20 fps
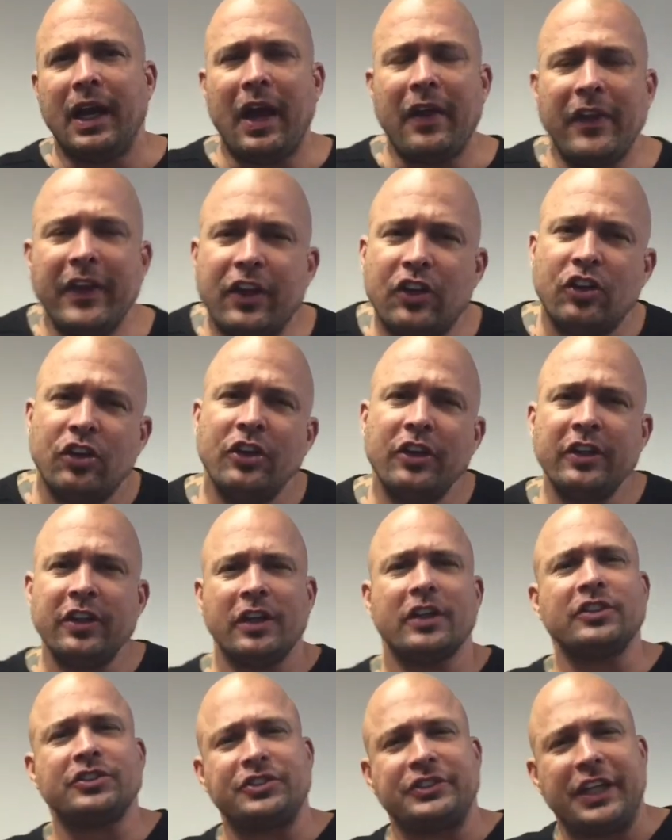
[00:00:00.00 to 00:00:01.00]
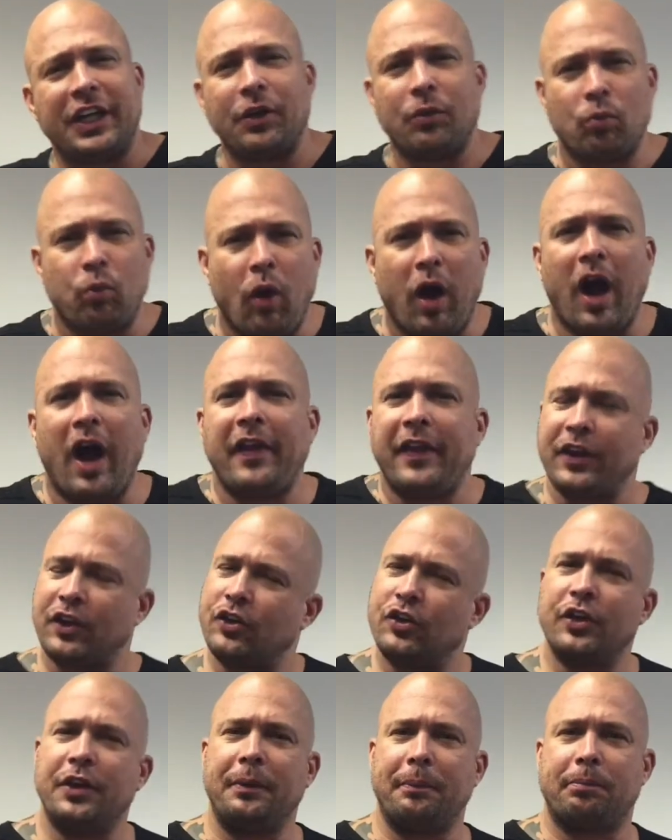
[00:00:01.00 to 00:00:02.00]
And they couldn't understand why they
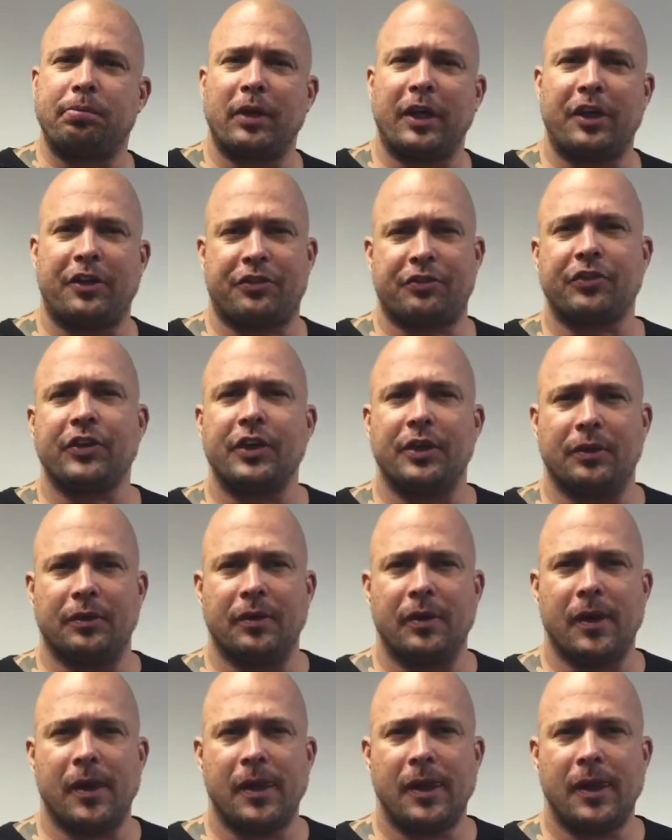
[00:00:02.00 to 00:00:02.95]
couldn't break through.